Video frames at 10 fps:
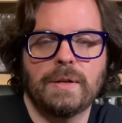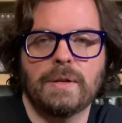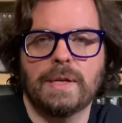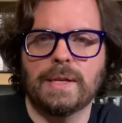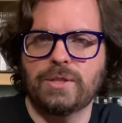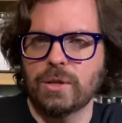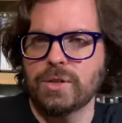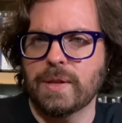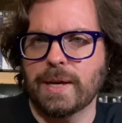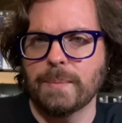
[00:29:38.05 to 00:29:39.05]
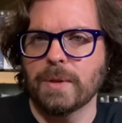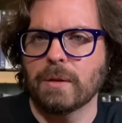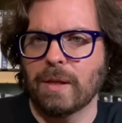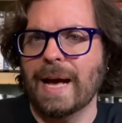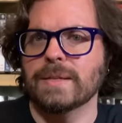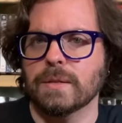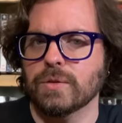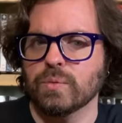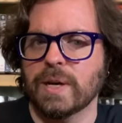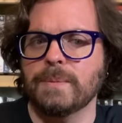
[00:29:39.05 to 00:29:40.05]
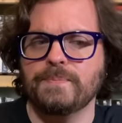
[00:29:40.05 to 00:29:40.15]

And I showed you they come with the glasses, right?